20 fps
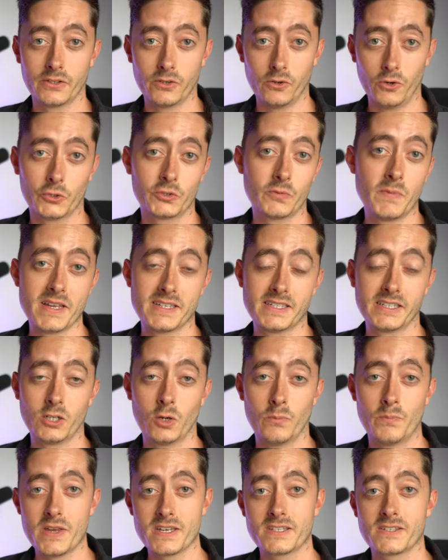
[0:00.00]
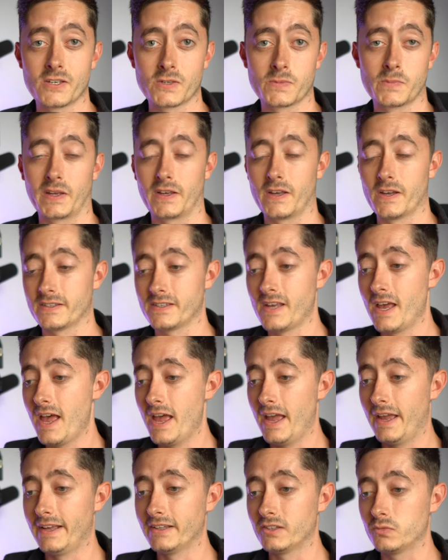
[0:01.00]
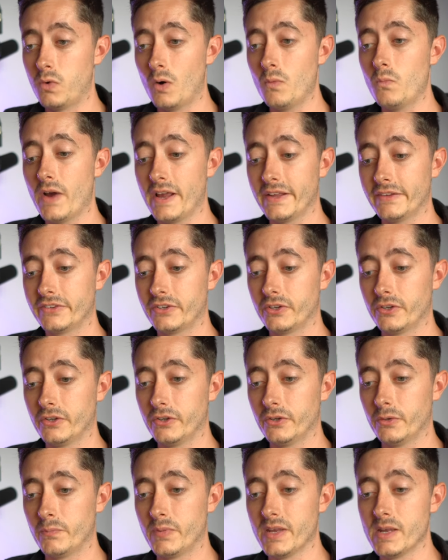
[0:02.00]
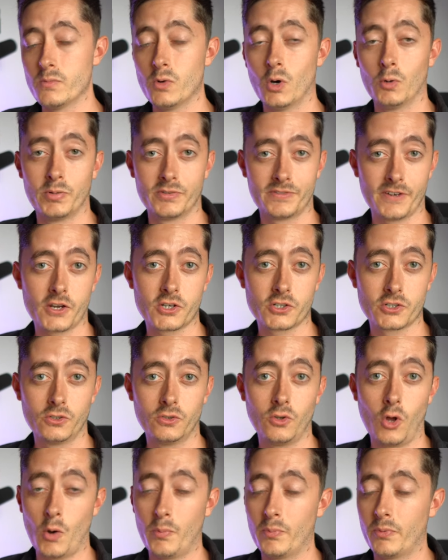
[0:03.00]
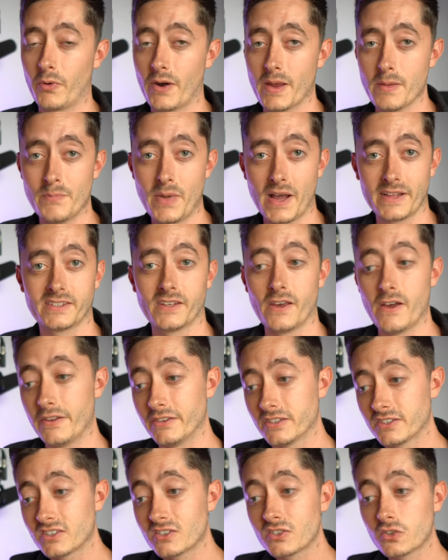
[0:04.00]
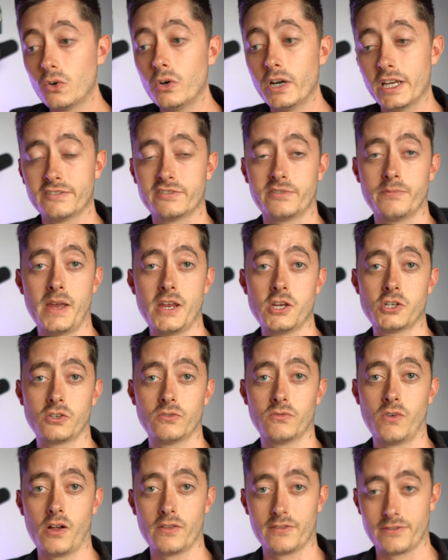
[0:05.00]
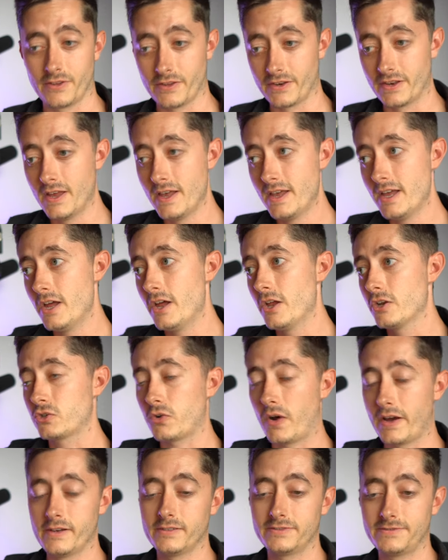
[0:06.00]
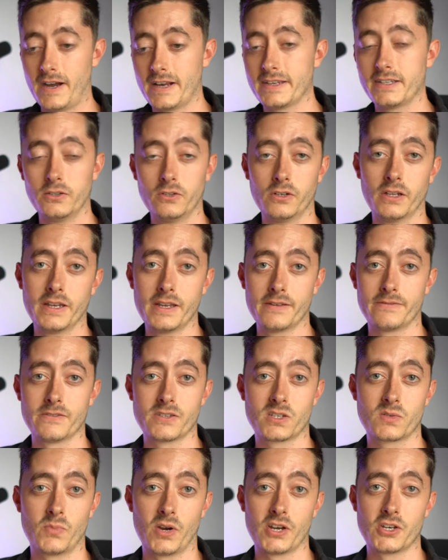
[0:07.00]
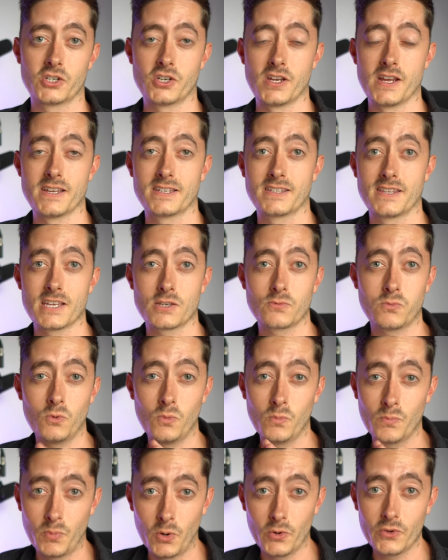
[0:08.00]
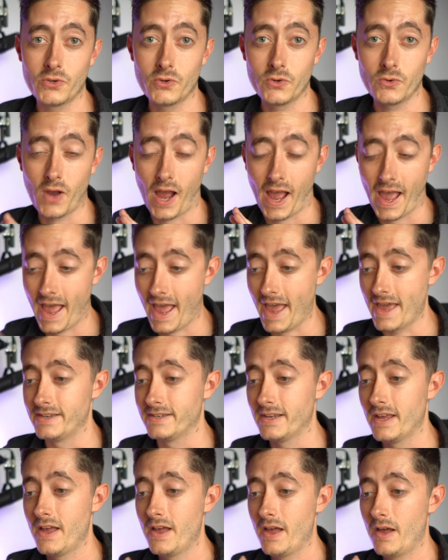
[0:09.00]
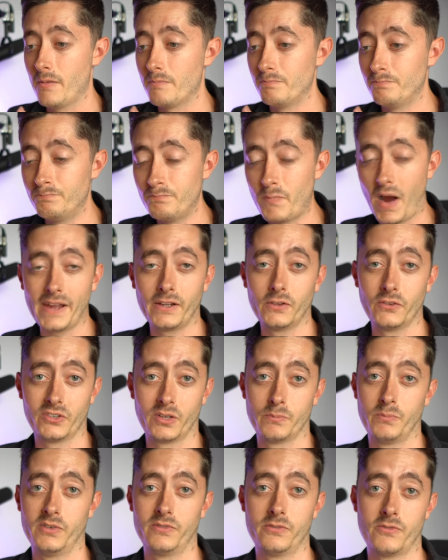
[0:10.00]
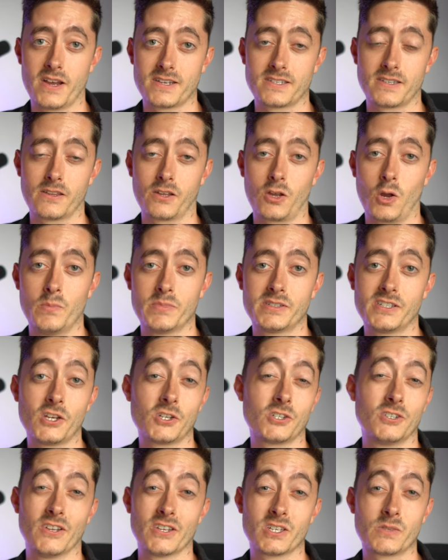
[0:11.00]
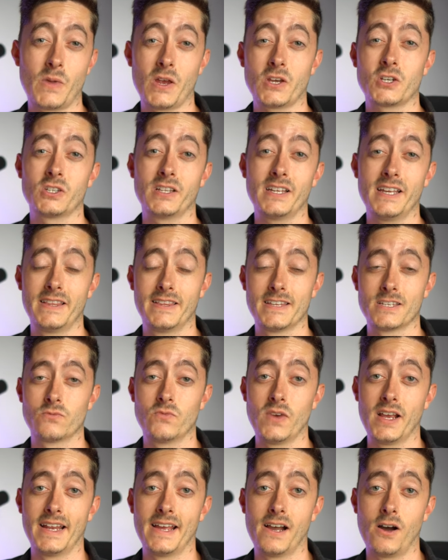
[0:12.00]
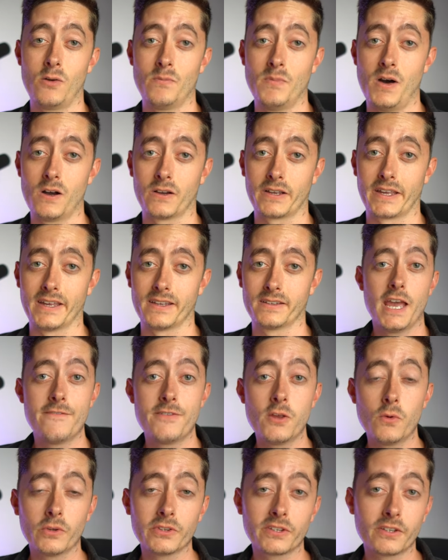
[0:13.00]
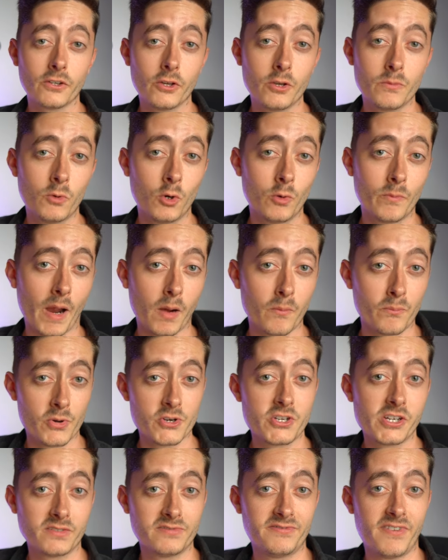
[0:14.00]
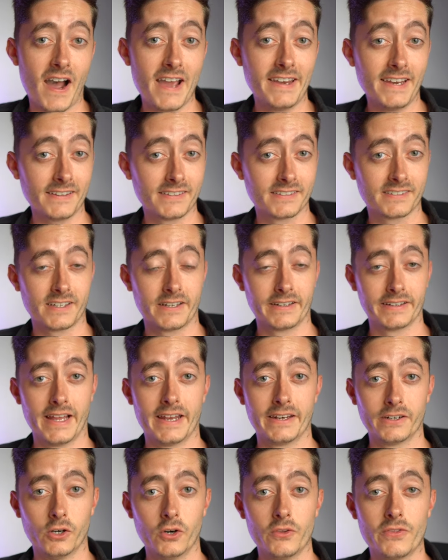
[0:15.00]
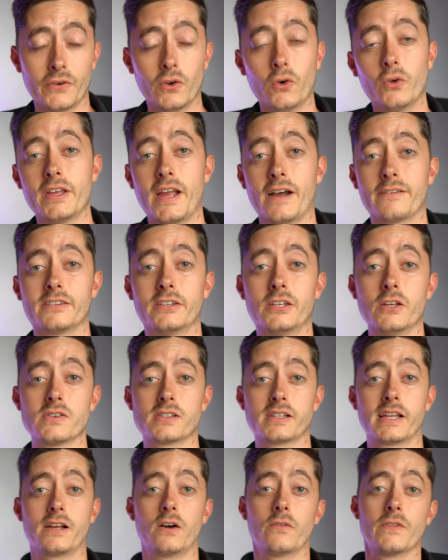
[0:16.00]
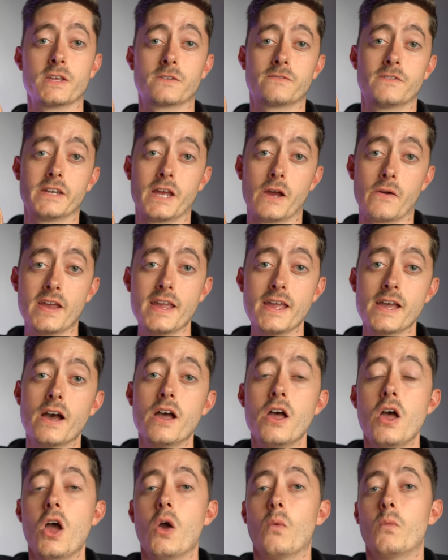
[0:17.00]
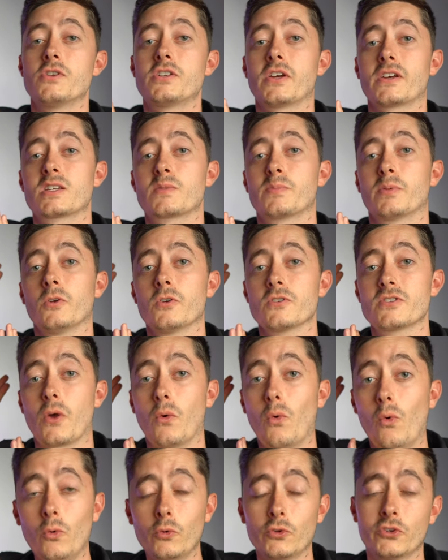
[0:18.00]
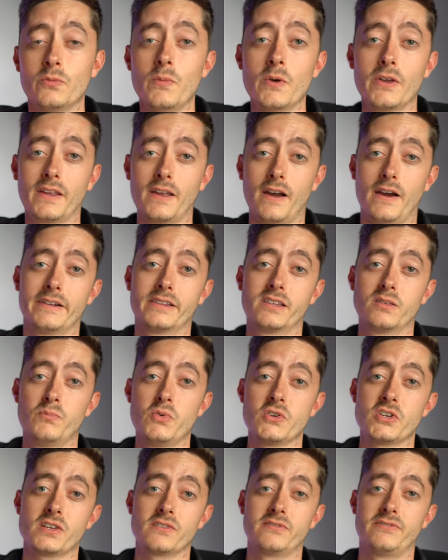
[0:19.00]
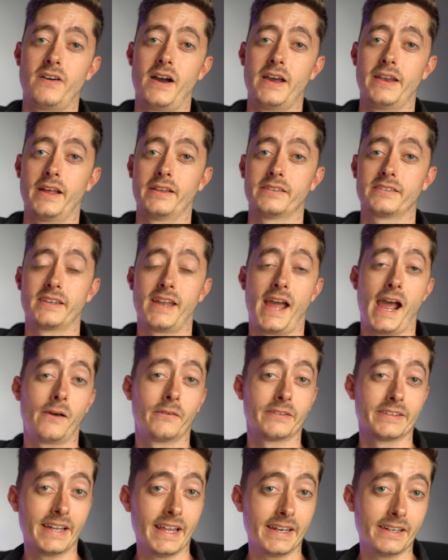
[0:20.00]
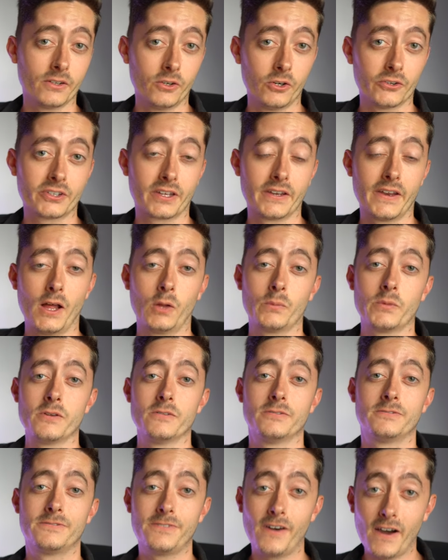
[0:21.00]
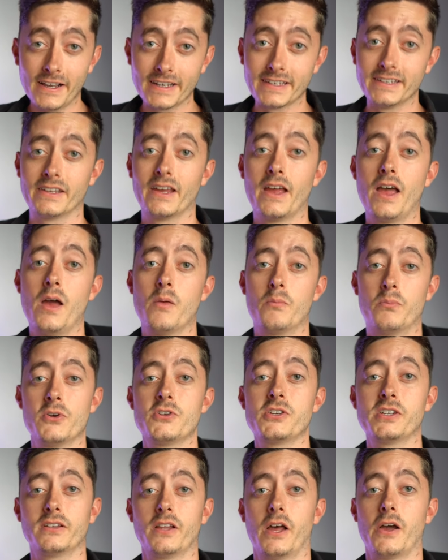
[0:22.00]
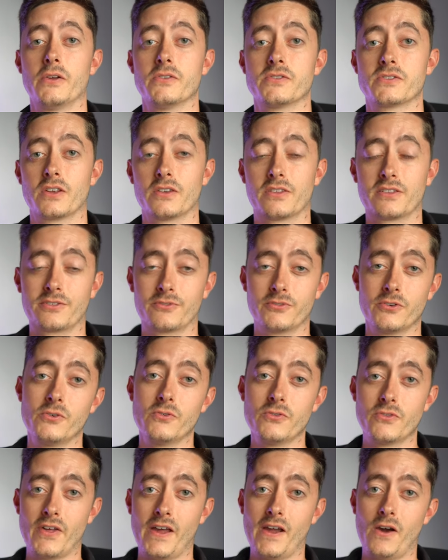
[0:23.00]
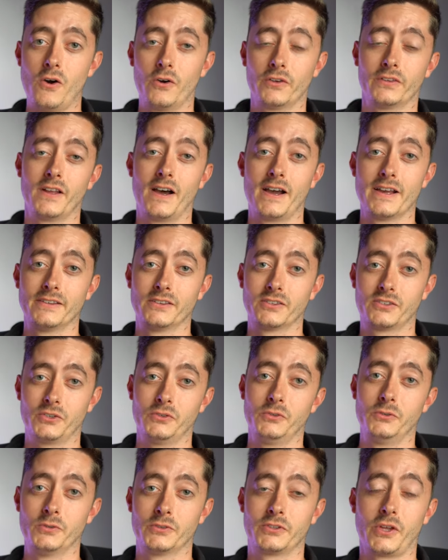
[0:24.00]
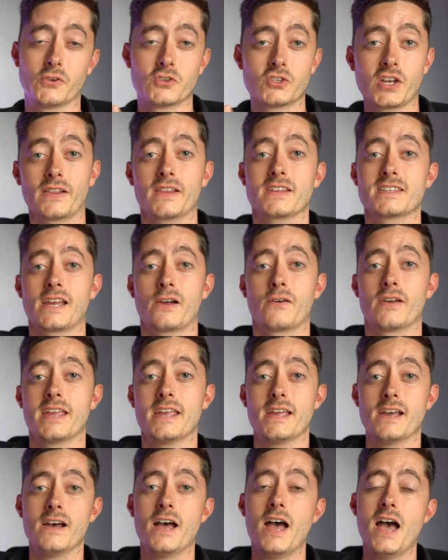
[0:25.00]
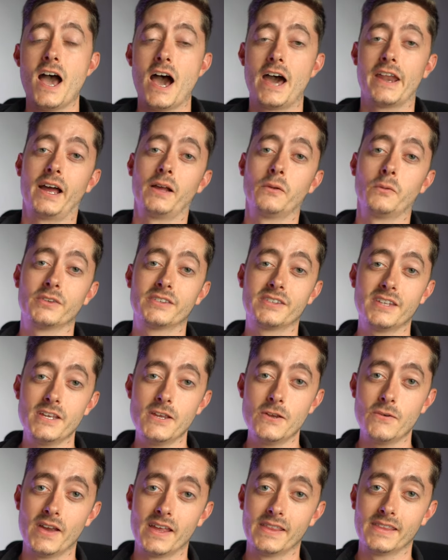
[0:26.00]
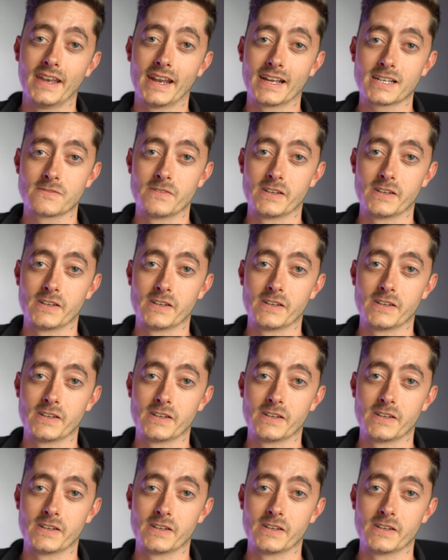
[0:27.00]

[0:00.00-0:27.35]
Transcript: and automating your business because it's one way to be more professional, operate better, and store information rather than trying to find it all in different spreadsheets. This will put you ahead miles above the rest of the competition, especially in this really hot market. If you want to learn more about bridging finance and Lendlord, then all you have to do is click on this video here, which explores the ultimate guide to bridging finance and how Lendlord can help you find bridging loans through their online tool. So check this out here and I will see you in the next